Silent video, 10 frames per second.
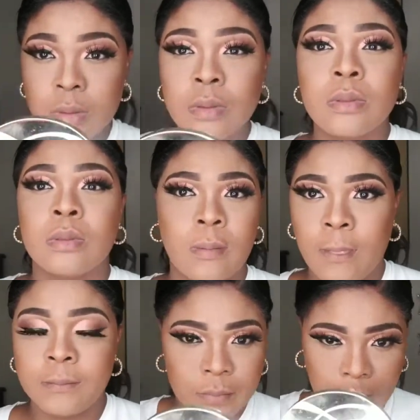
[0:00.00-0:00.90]
is
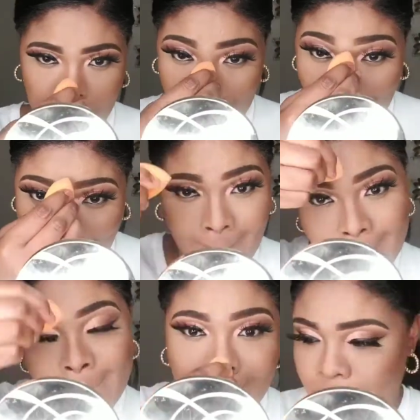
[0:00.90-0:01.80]
blended and